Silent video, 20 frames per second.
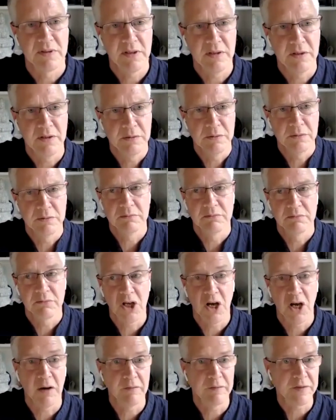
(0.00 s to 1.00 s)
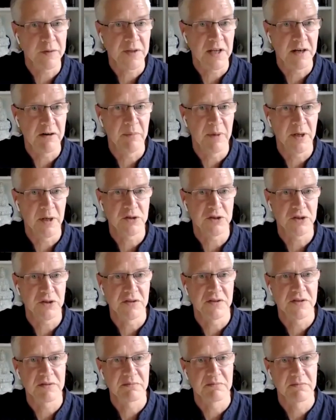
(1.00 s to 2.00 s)
who can't feel their
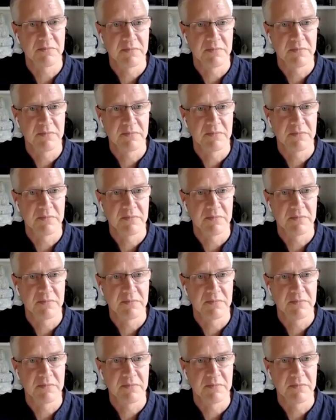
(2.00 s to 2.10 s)
emotions.